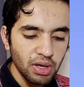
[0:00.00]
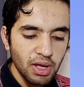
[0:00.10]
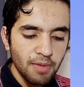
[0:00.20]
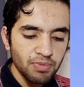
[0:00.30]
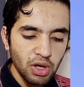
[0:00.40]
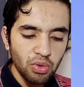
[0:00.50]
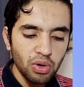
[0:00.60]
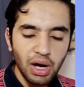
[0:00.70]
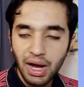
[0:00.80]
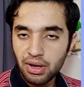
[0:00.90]
Okay,
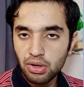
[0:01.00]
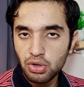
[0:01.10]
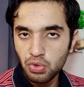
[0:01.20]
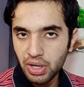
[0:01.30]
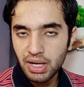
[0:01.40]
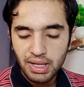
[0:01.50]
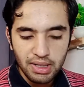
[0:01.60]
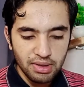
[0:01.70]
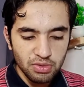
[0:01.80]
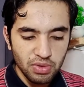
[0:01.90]
now you
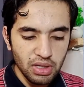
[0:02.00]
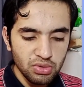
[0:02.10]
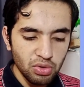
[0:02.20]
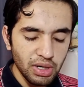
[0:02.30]
can get this way.